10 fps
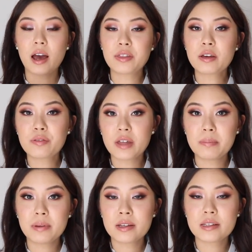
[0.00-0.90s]
I think with
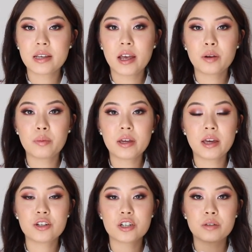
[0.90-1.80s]
that being said, we
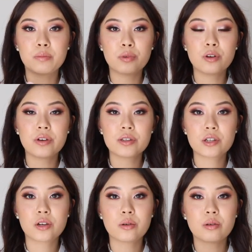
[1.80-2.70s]
can just move
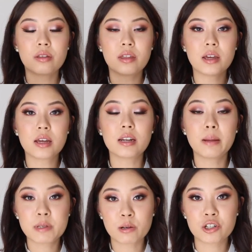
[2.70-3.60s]
into the
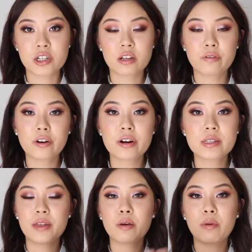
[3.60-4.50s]
lip swatches
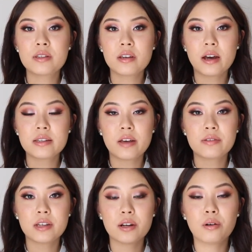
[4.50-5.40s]
first, and then once you guys
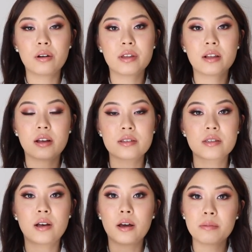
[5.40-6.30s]
have seen all of the
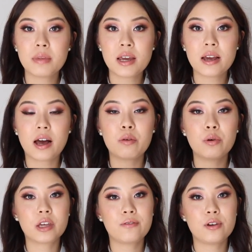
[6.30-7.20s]
glosses on me, I
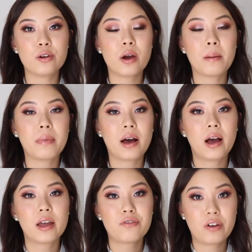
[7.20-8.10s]
will give you
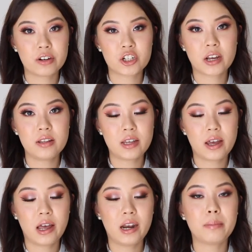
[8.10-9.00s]
my favorite shades
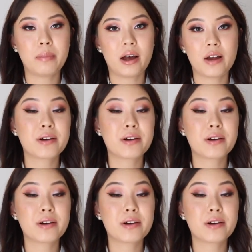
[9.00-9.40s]
and my